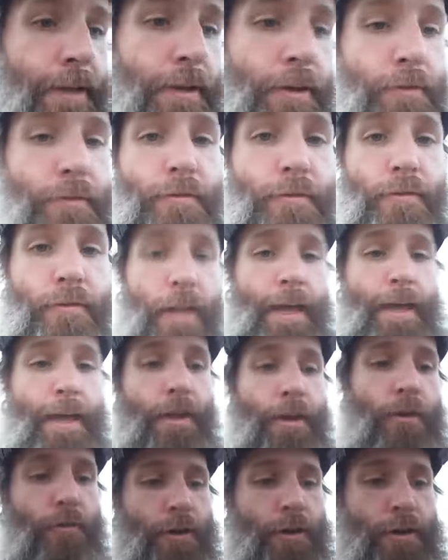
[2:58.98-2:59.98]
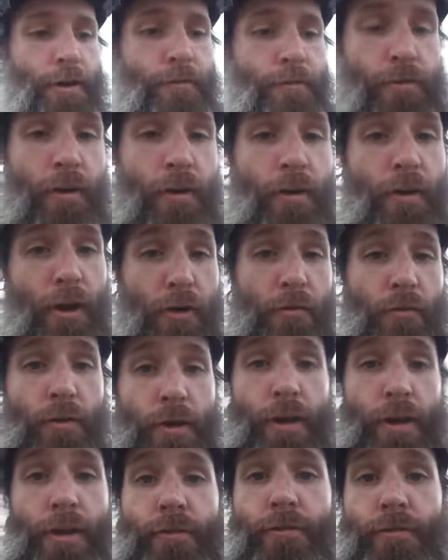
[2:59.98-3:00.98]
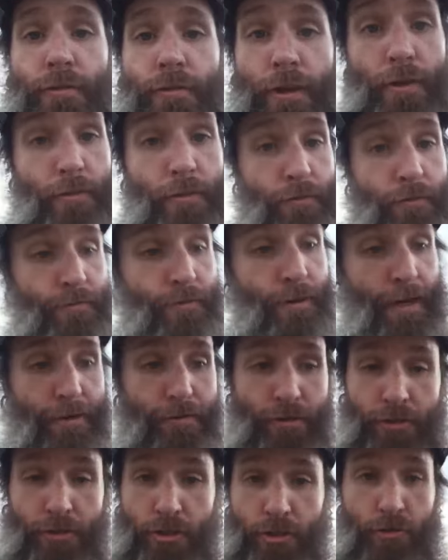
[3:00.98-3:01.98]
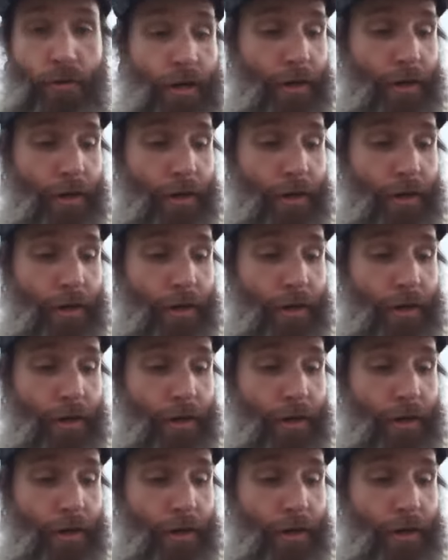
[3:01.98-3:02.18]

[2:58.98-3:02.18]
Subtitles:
like grease on O-ring seals. That's a trick